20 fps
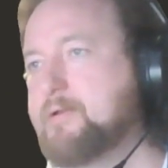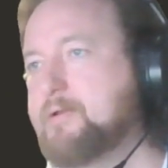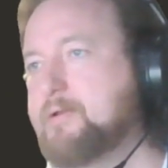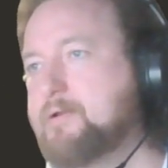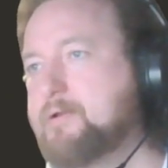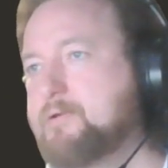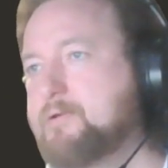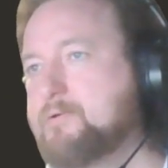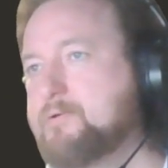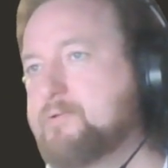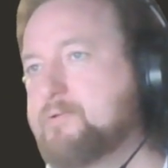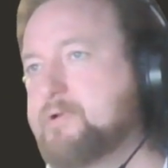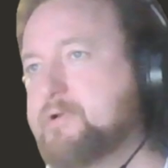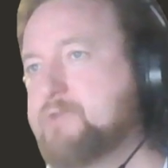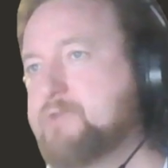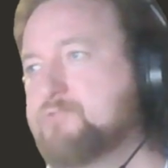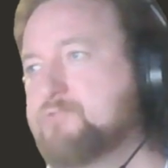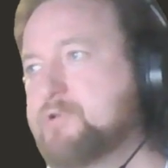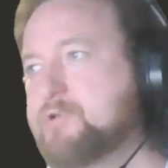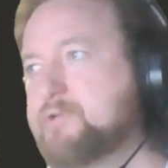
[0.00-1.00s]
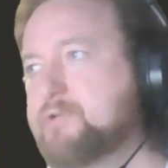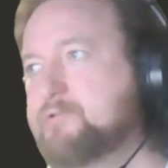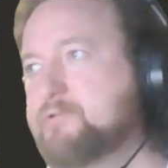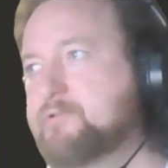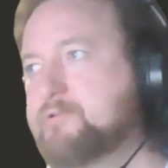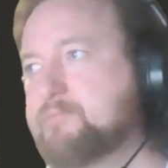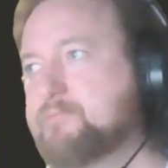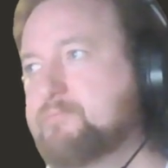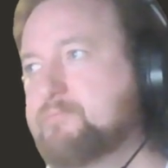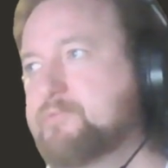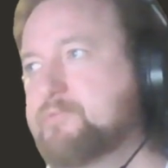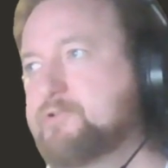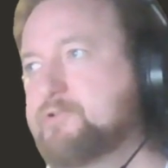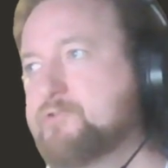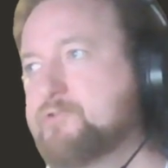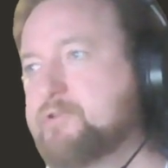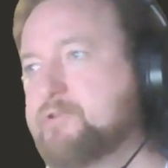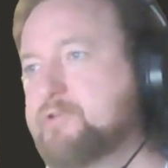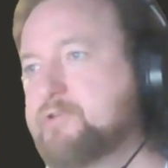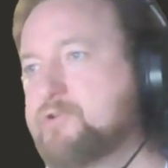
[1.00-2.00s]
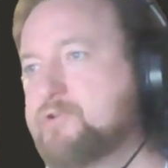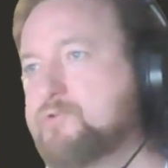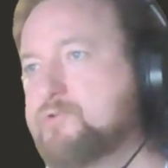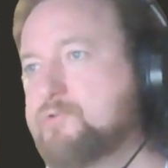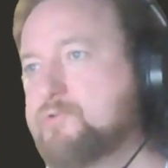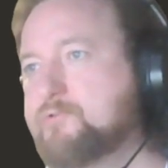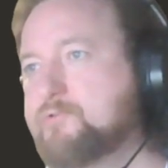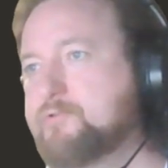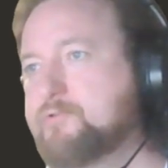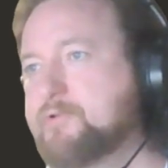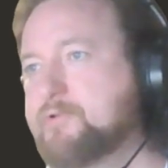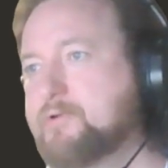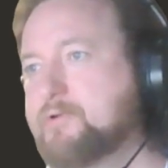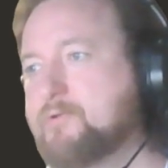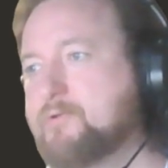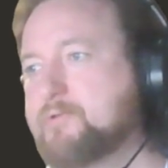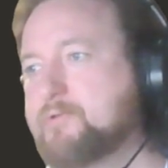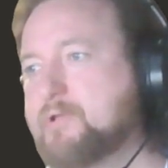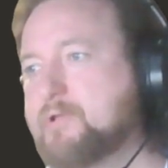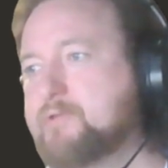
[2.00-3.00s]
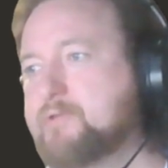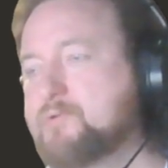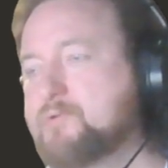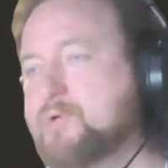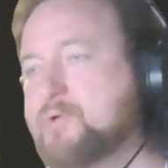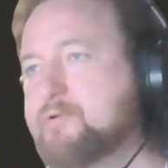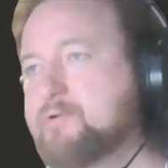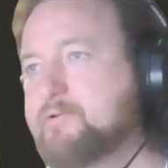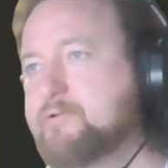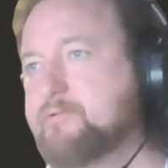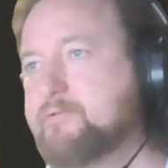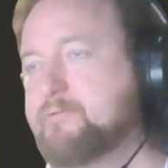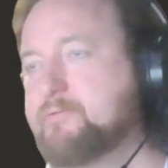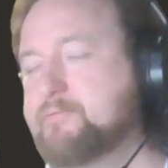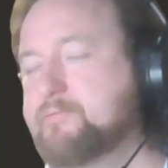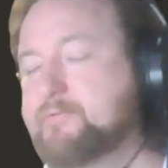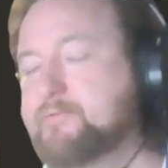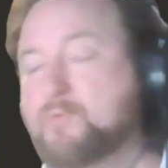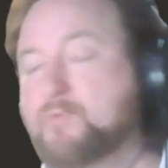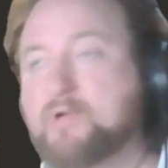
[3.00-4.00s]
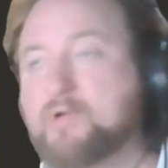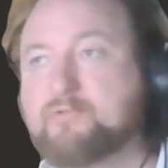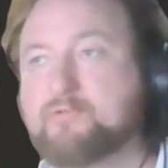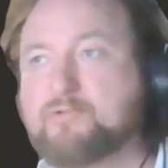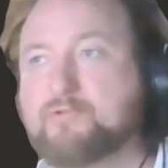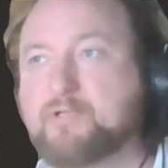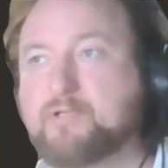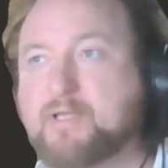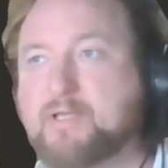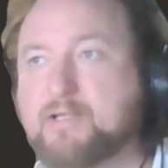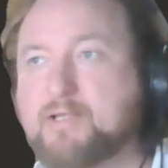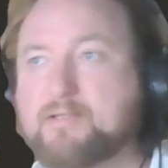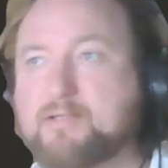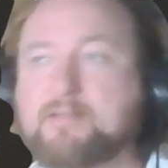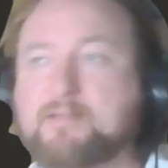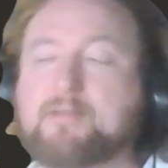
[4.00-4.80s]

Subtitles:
you know, they're now running into some serious issues on the light squared. Squares around the king.